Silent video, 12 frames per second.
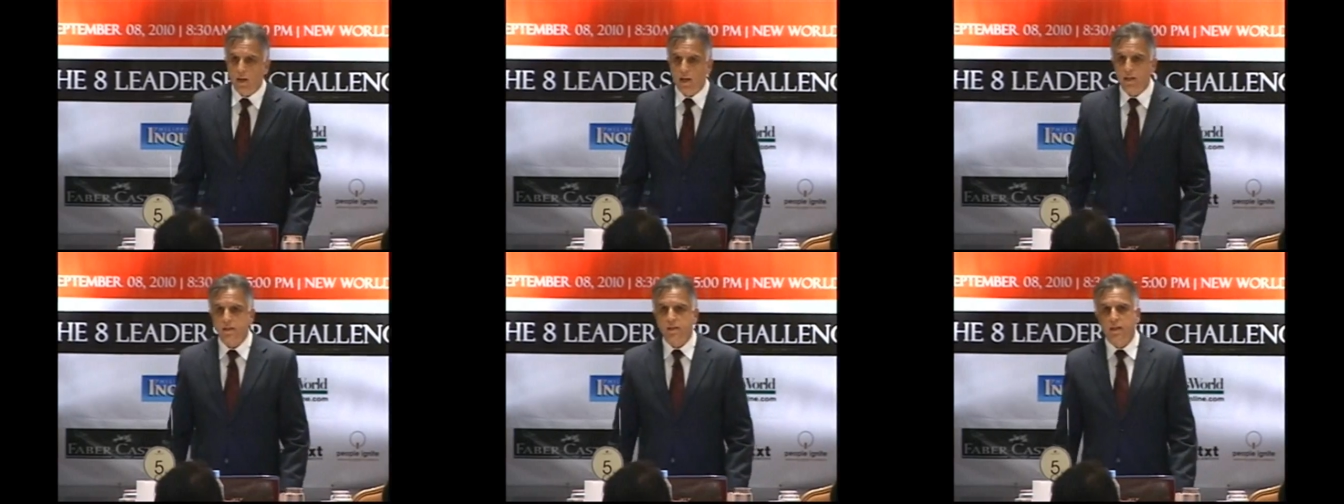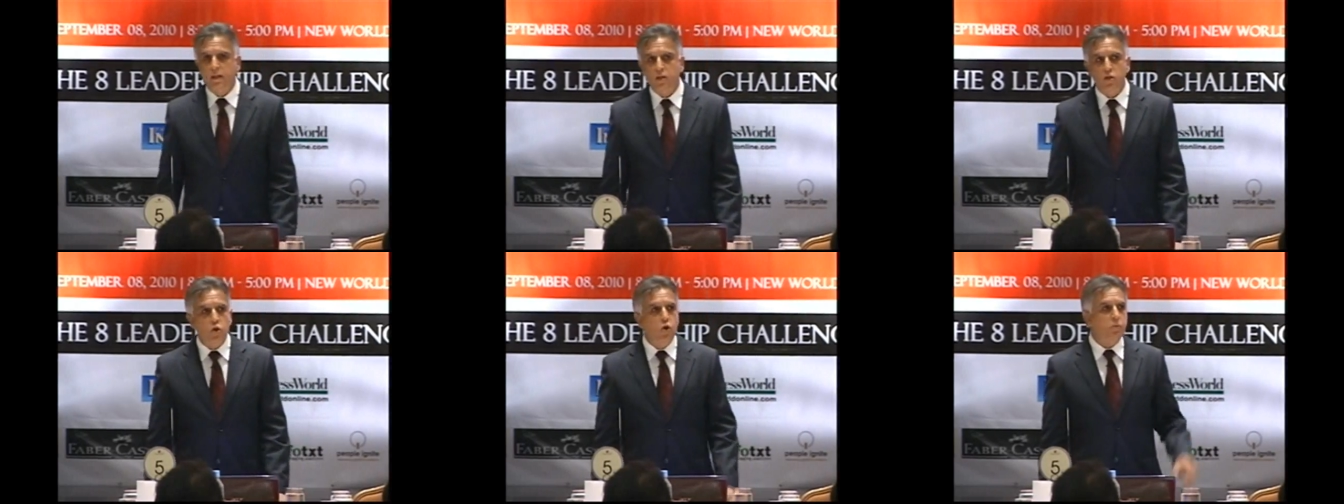thing is,
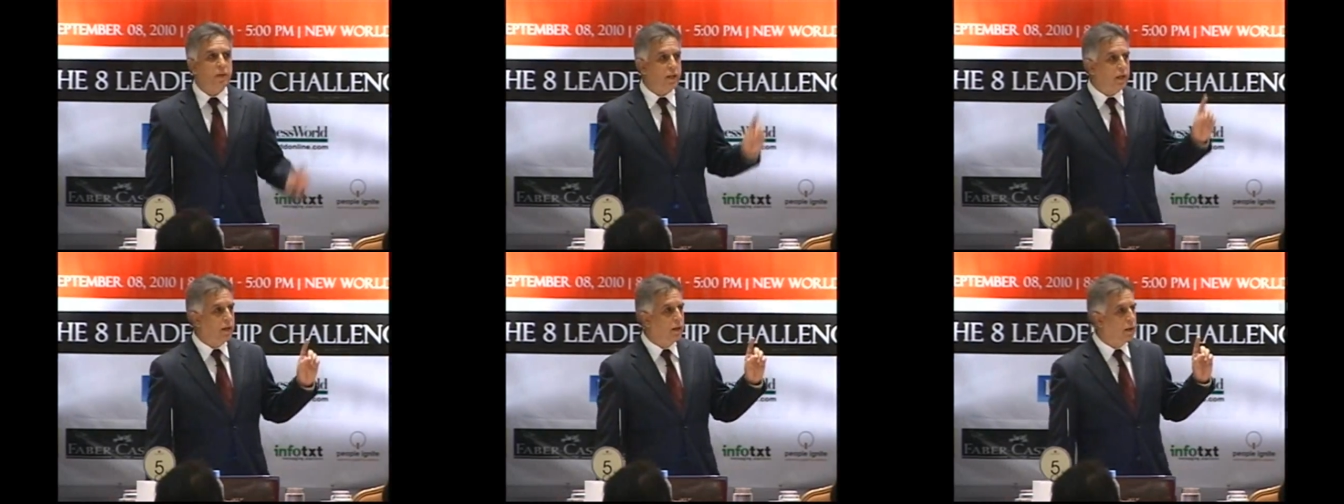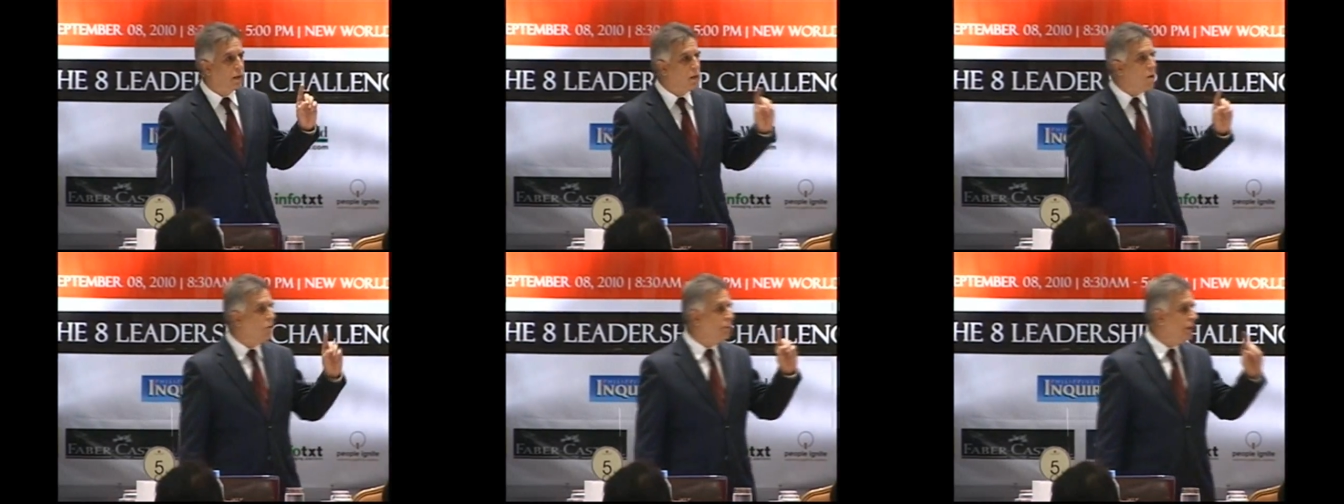nobody
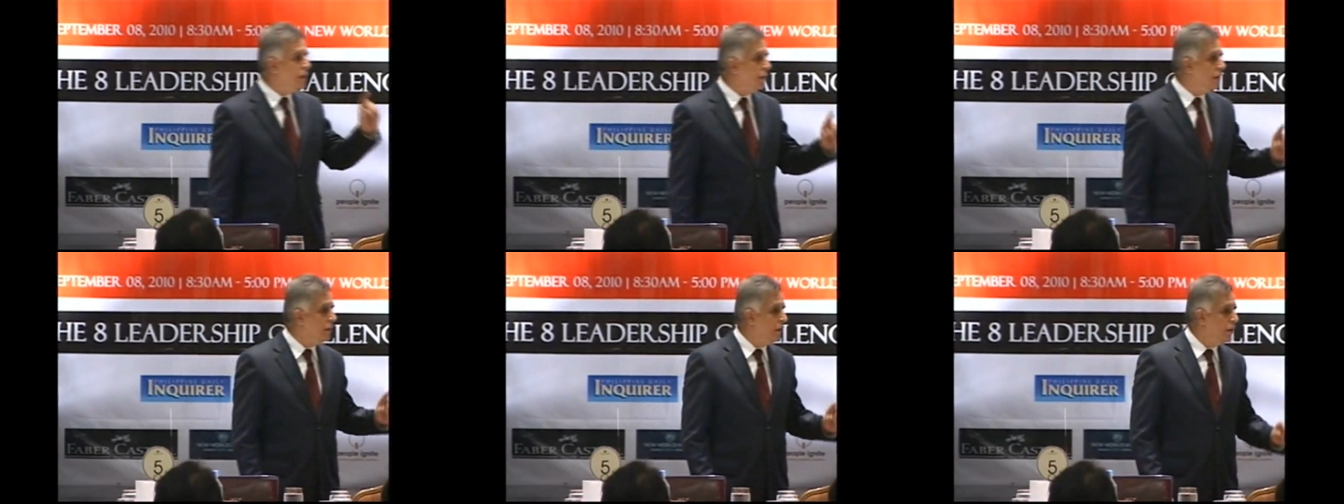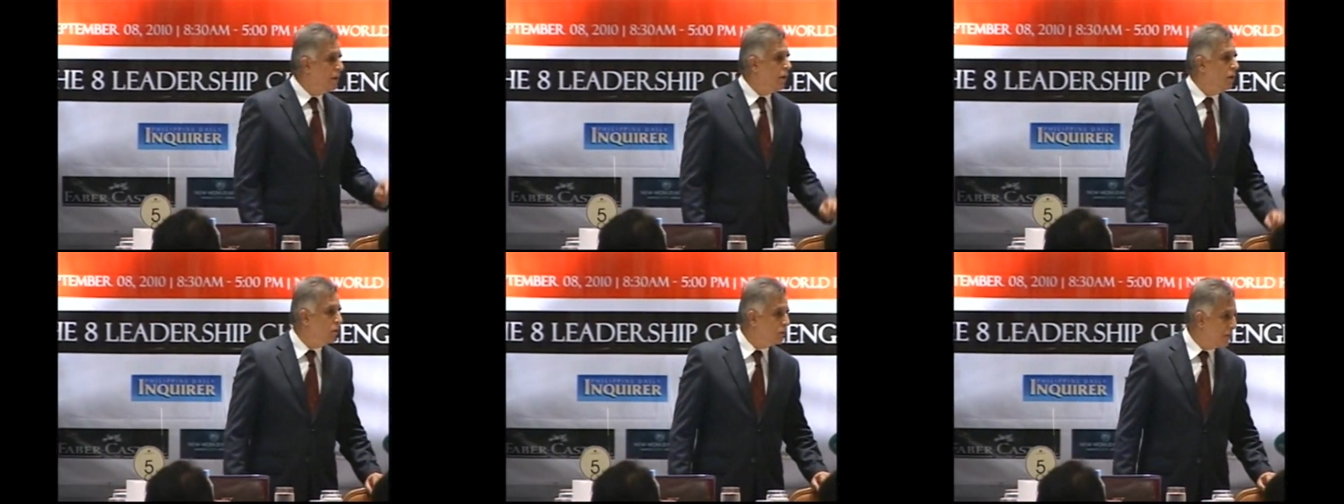
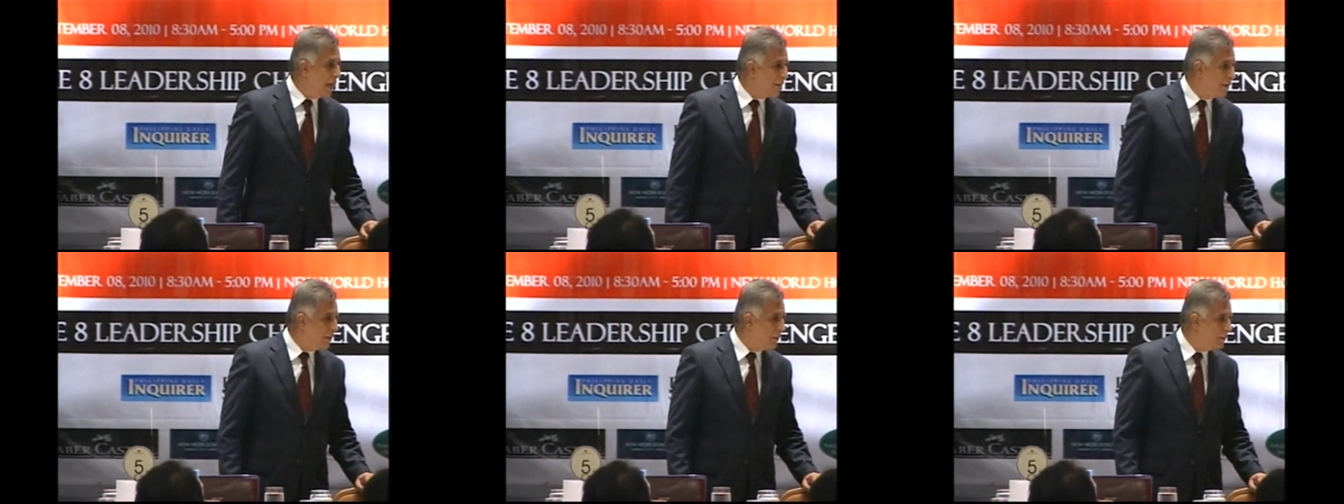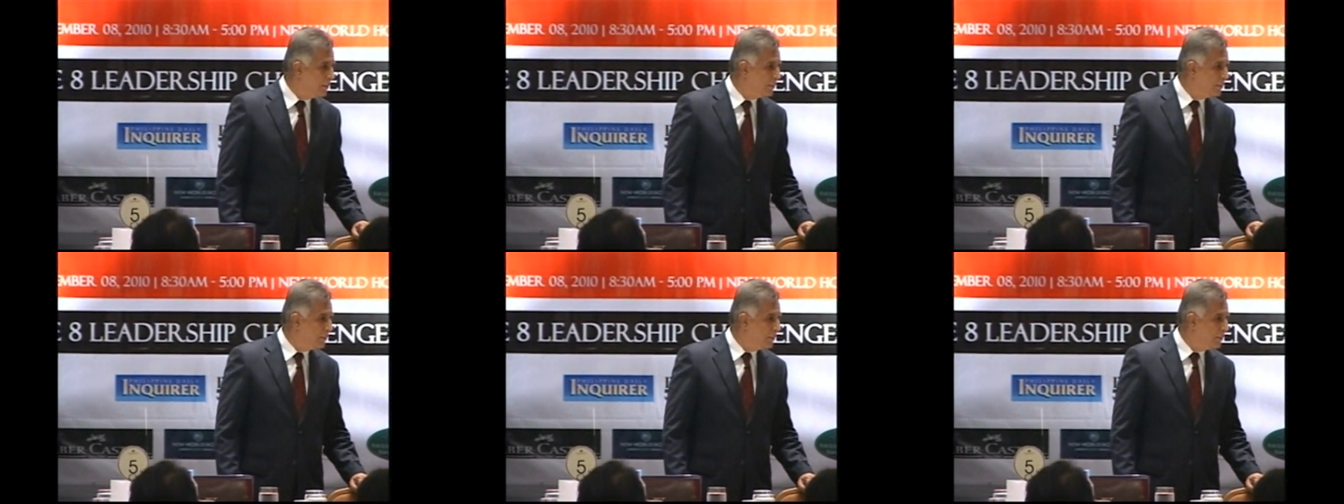looked at her.